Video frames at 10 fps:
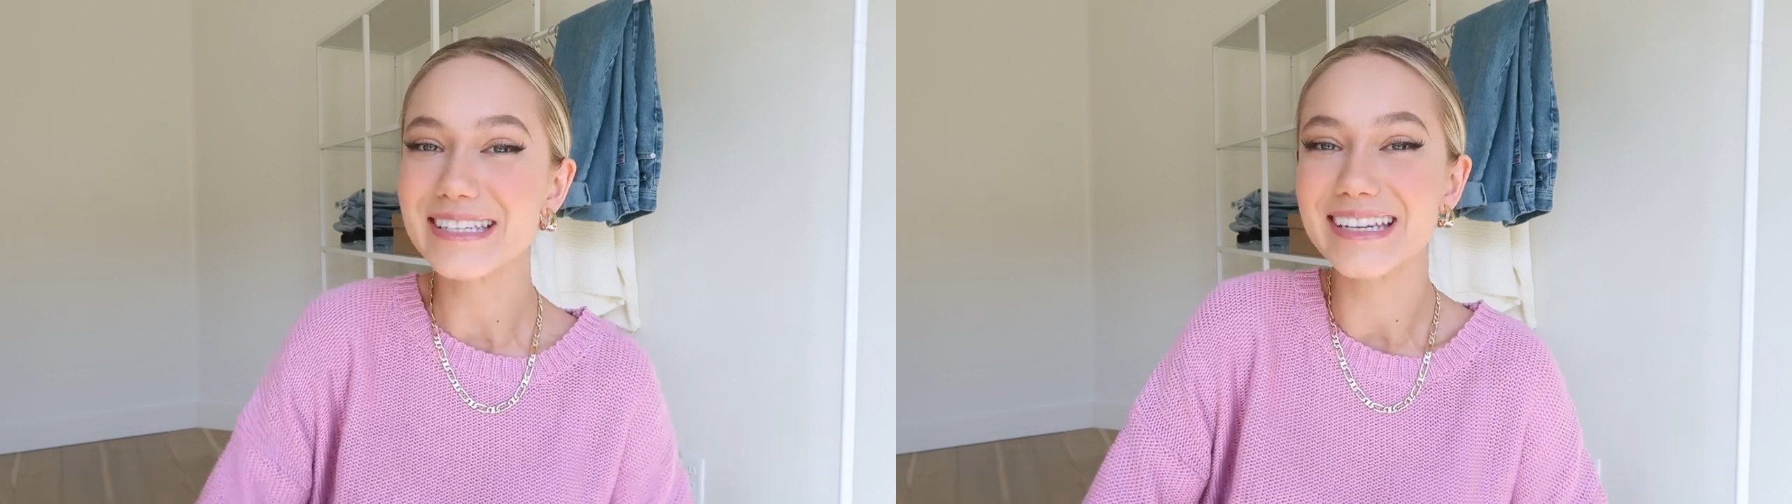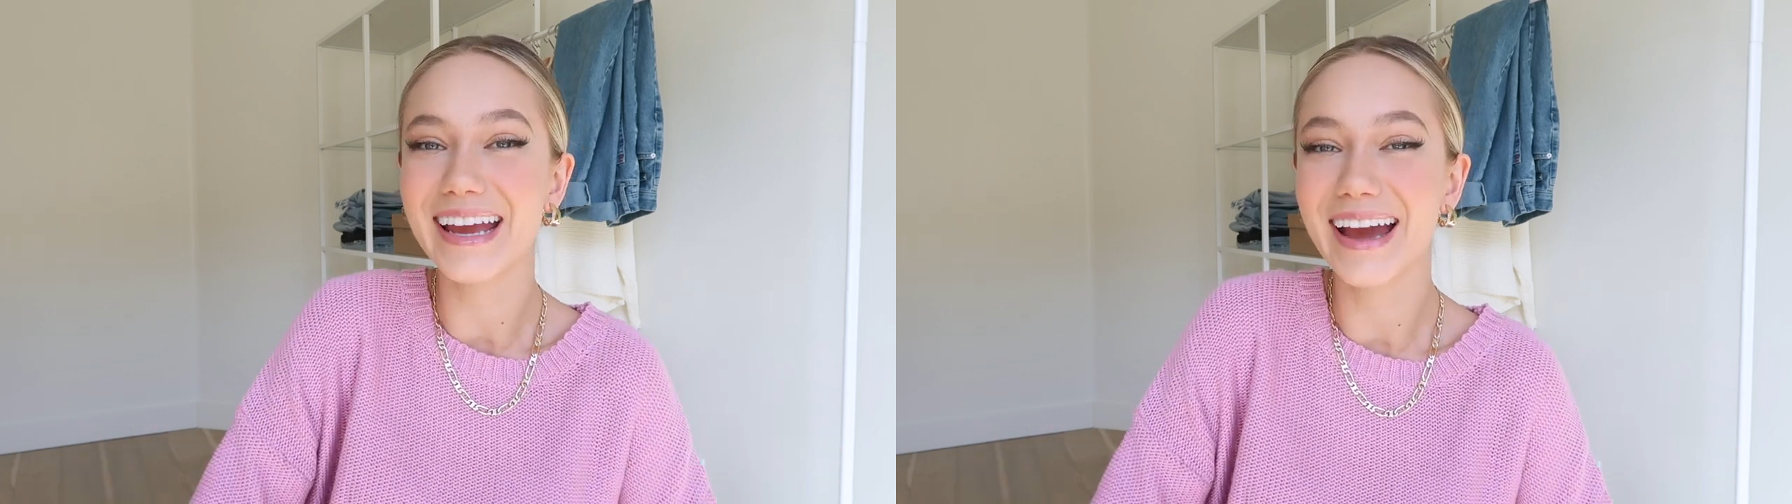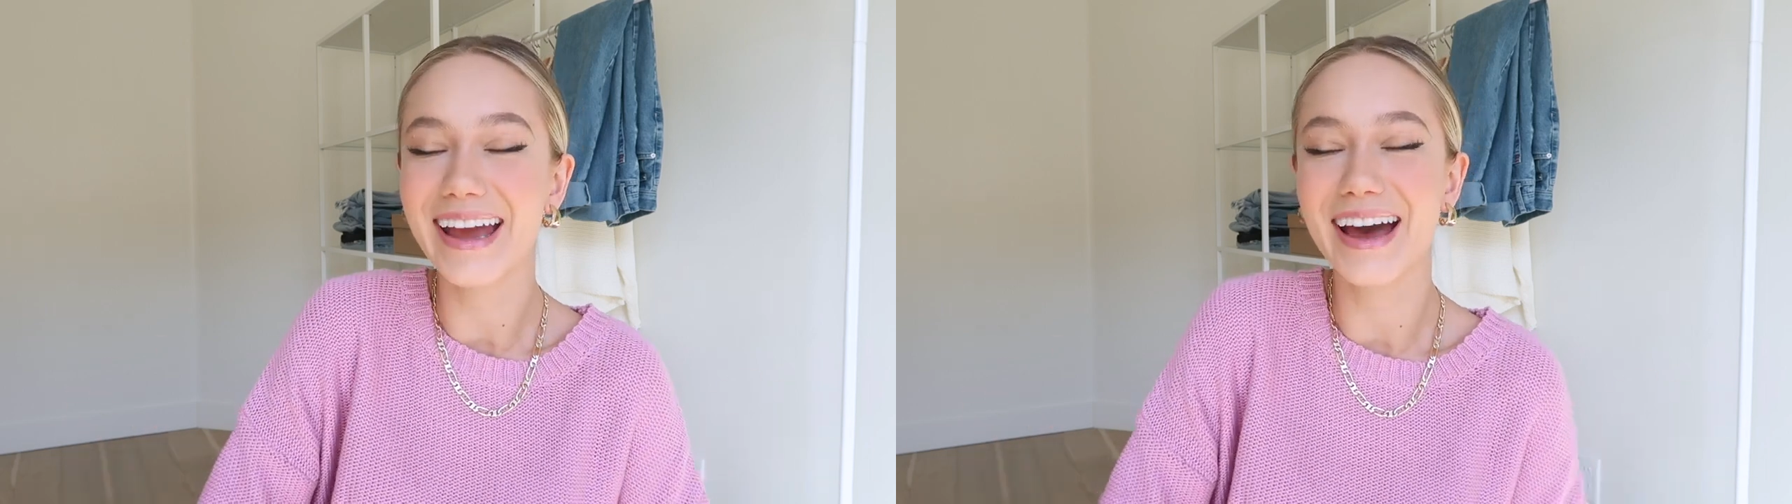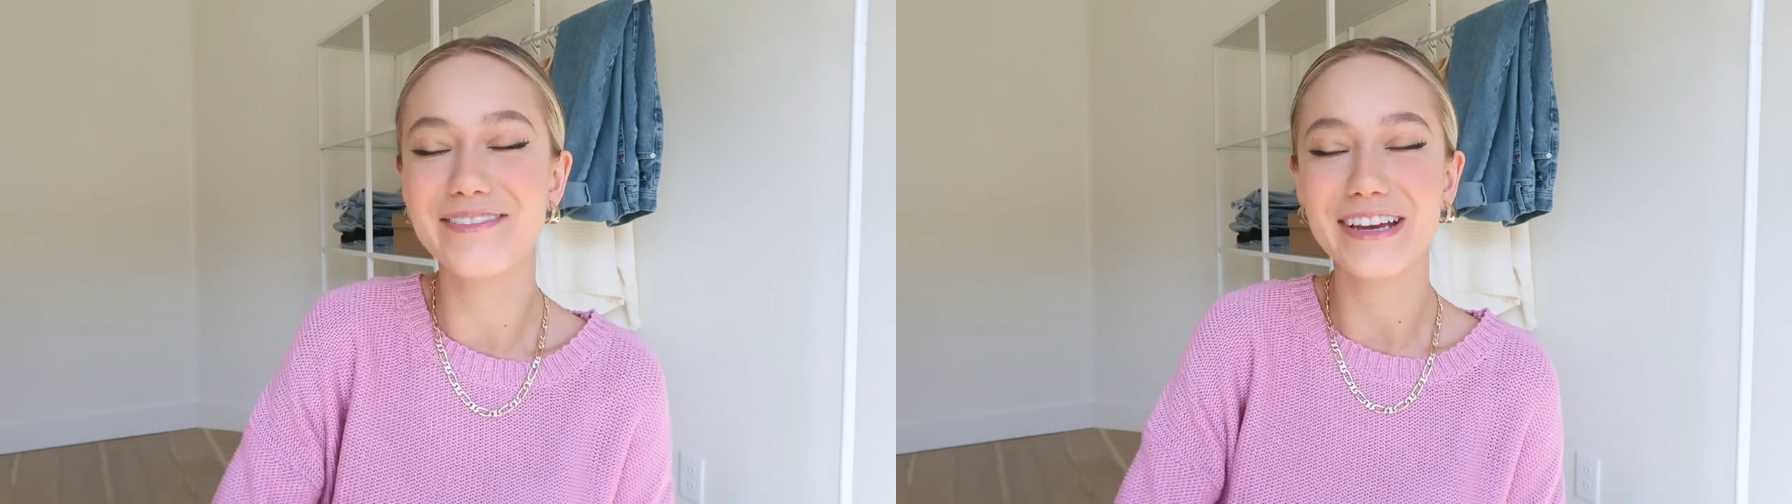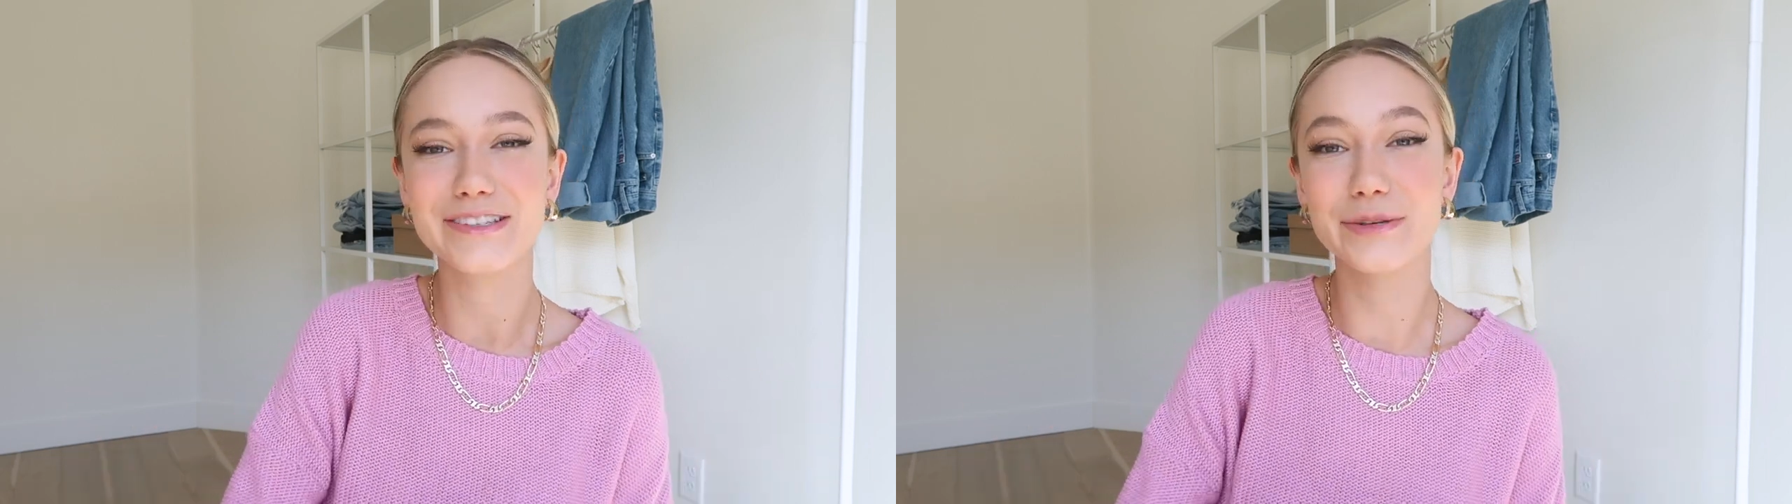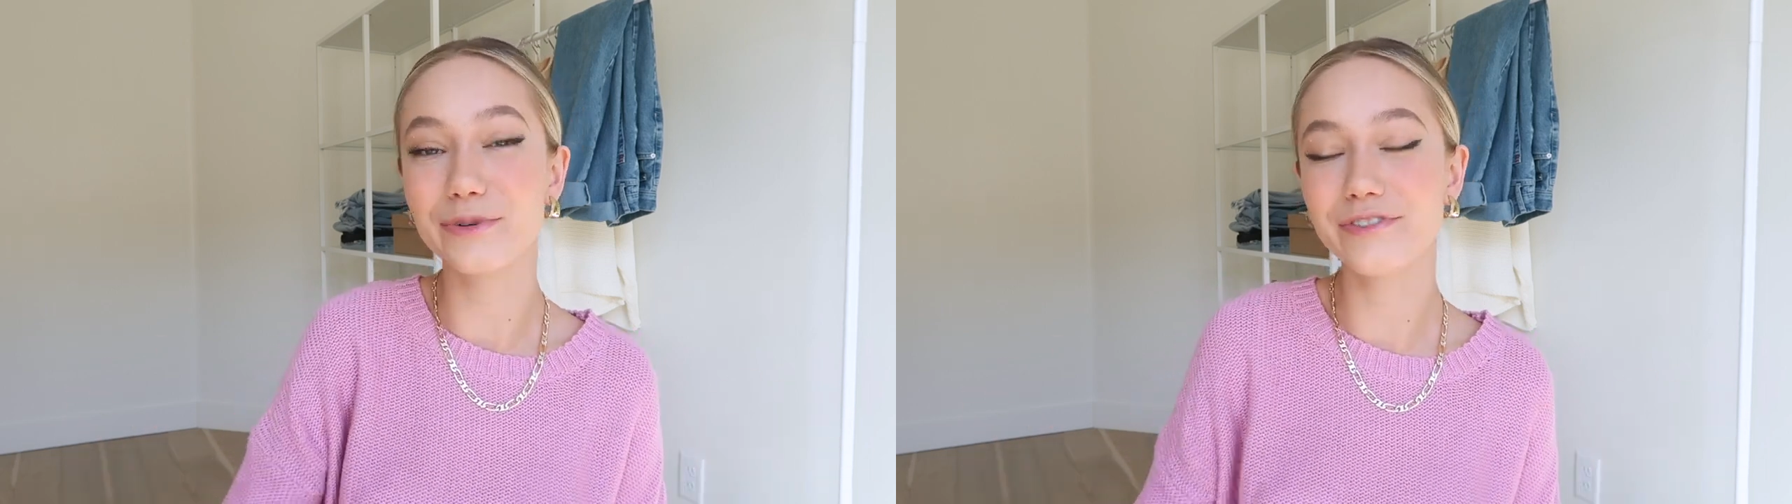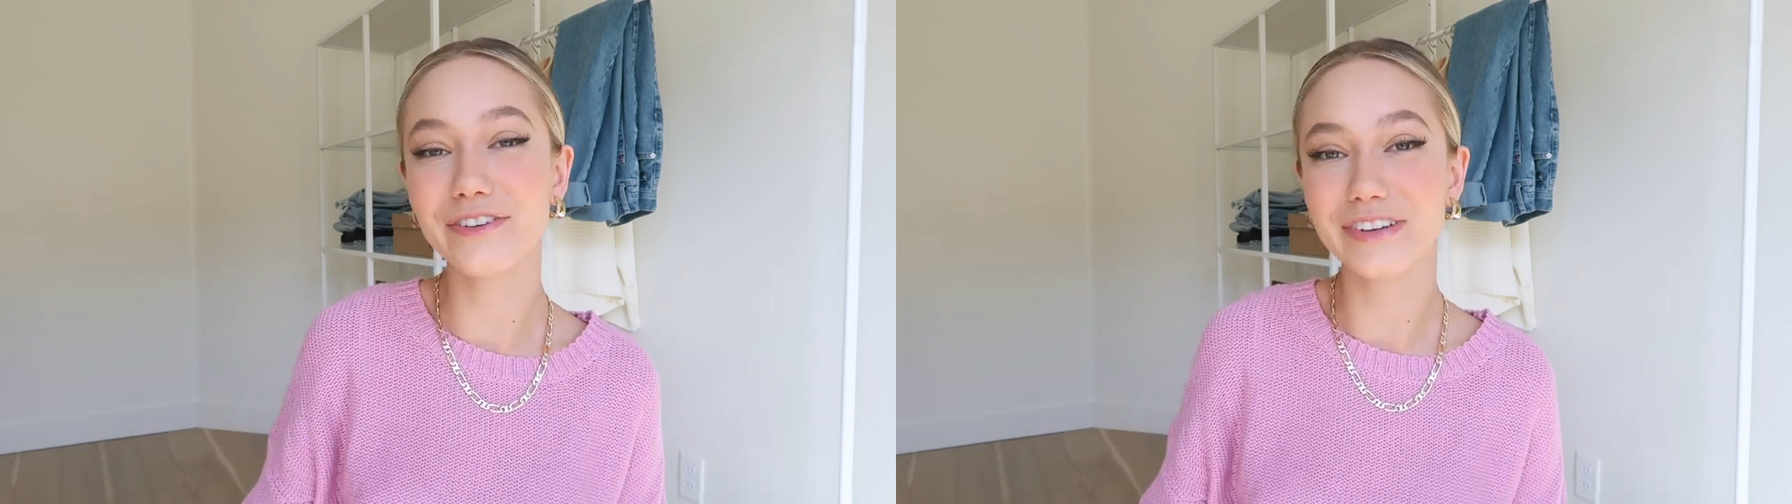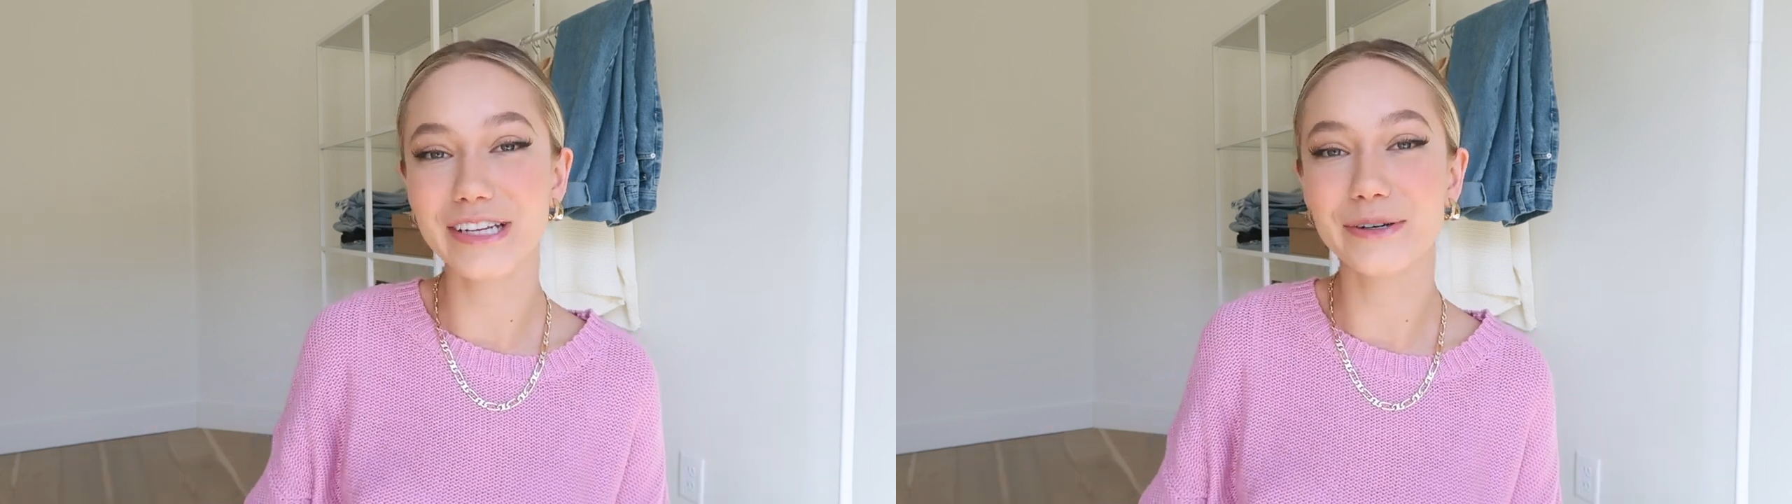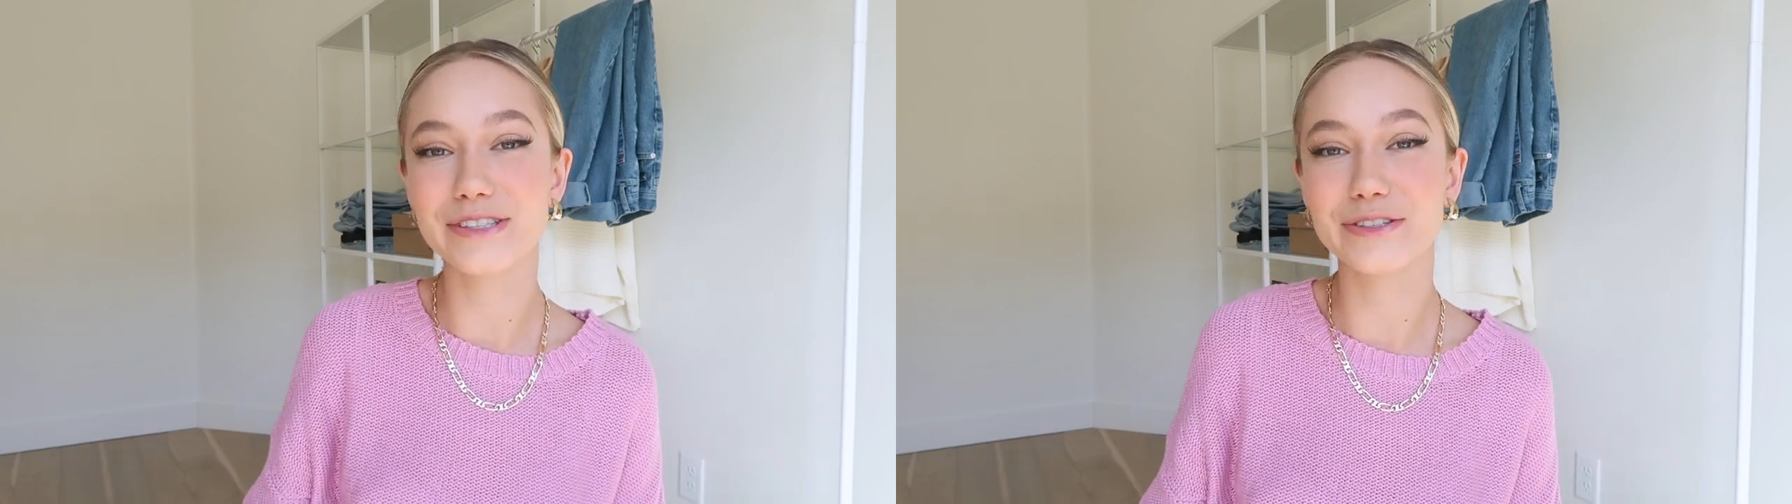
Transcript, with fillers: Today I have a super fun video in